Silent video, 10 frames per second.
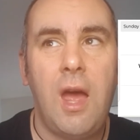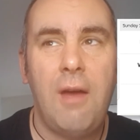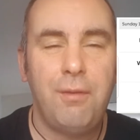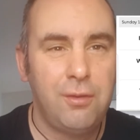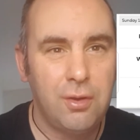
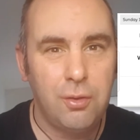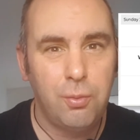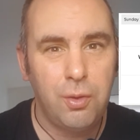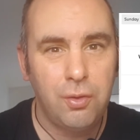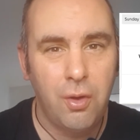Everton,
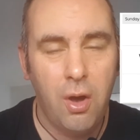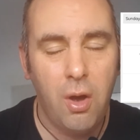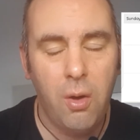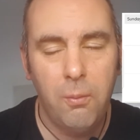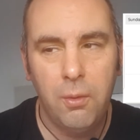as we
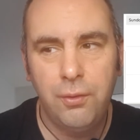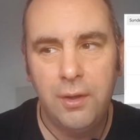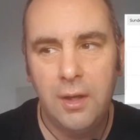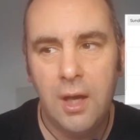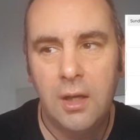saw on
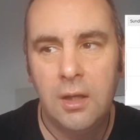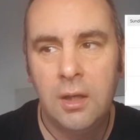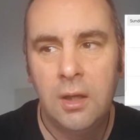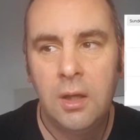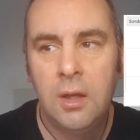Monday night,
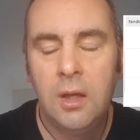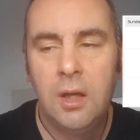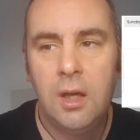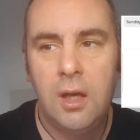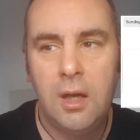
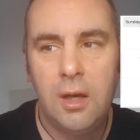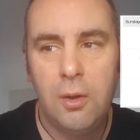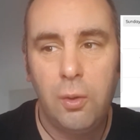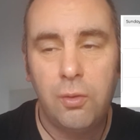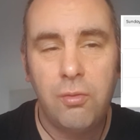
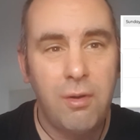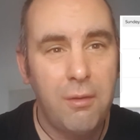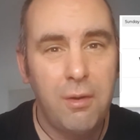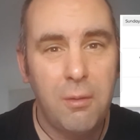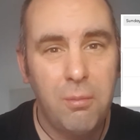looked
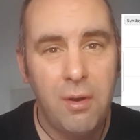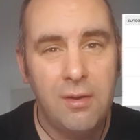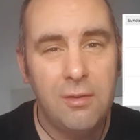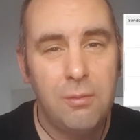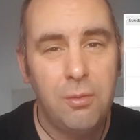very
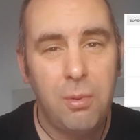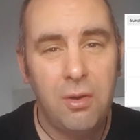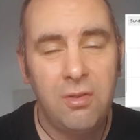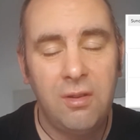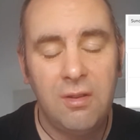impressive,
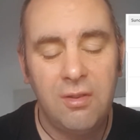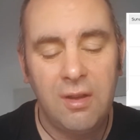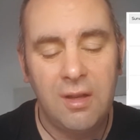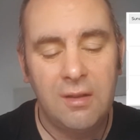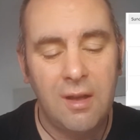especially in the
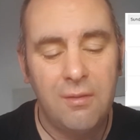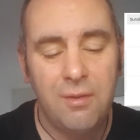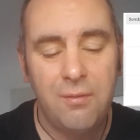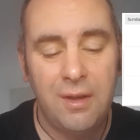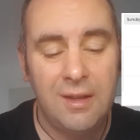second half.
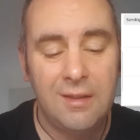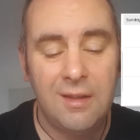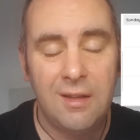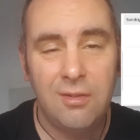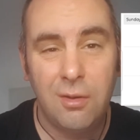I think
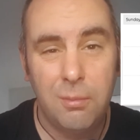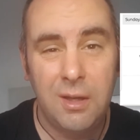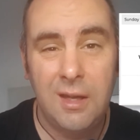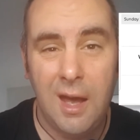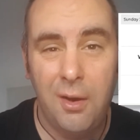that it's going to
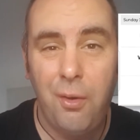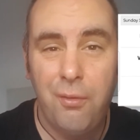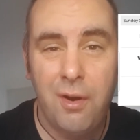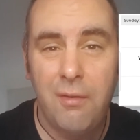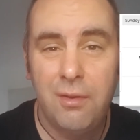be yet
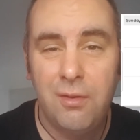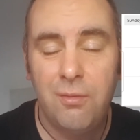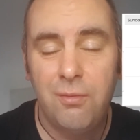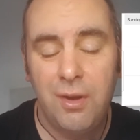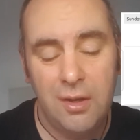another
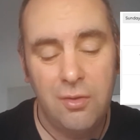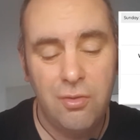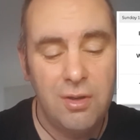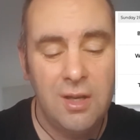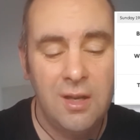Everton
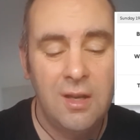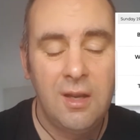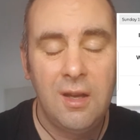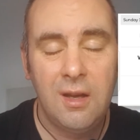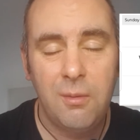victory.
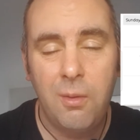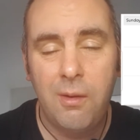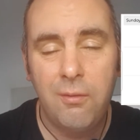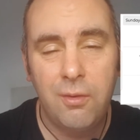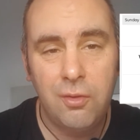I'm
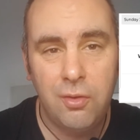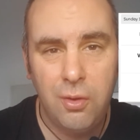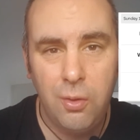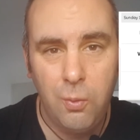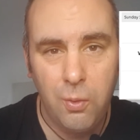going for
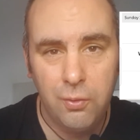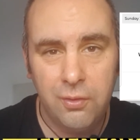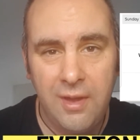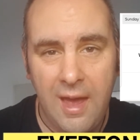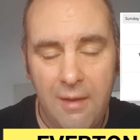
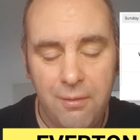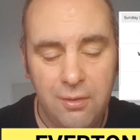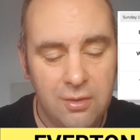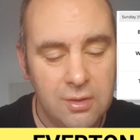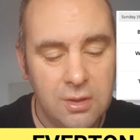2-1 to
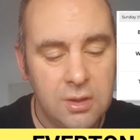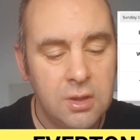Everton.